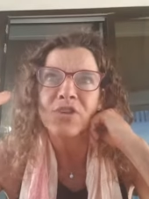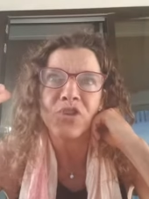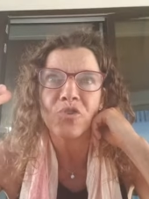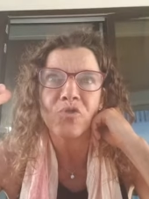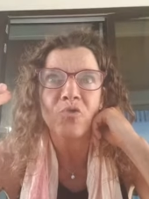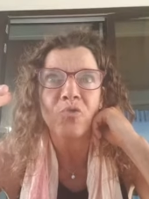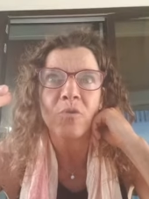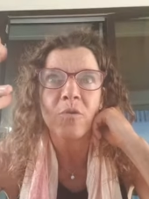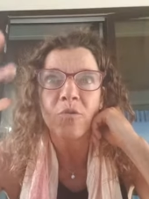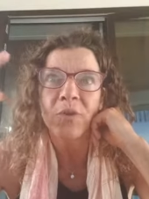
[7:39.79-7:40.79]

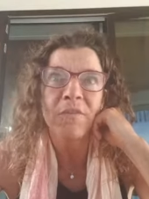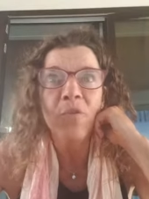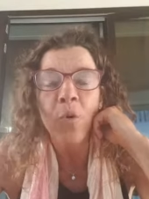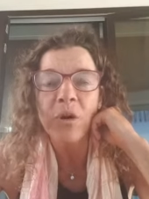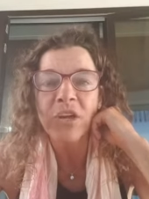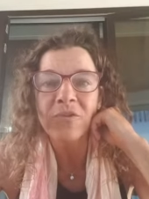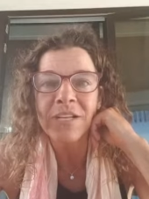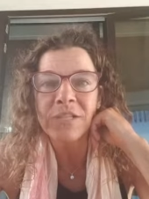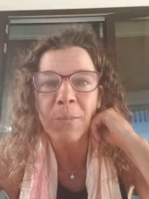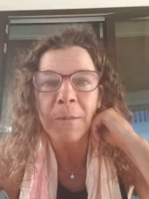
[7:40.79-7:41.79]
two, three, four
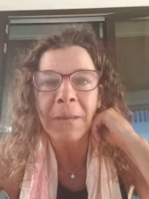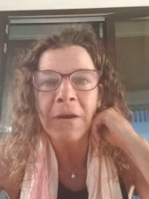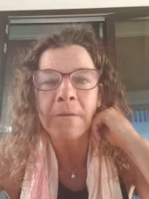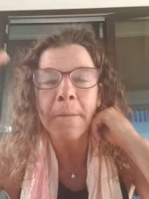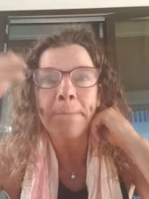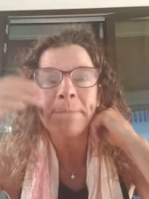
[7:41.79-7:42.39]
units per meal,